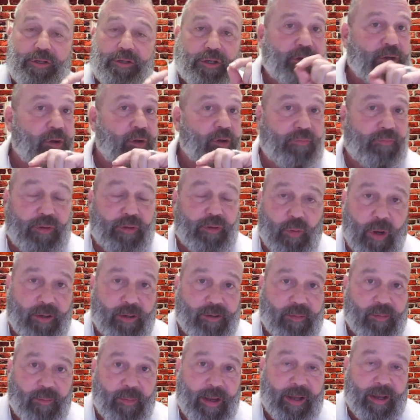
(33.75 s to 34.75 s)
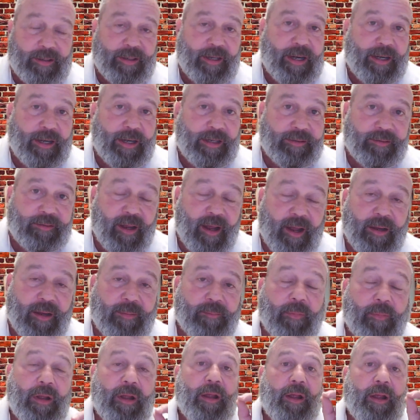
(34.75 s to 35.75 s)
You can go view on demand at any
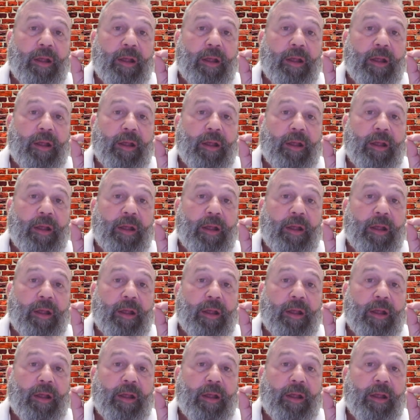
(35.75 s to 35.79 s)
time.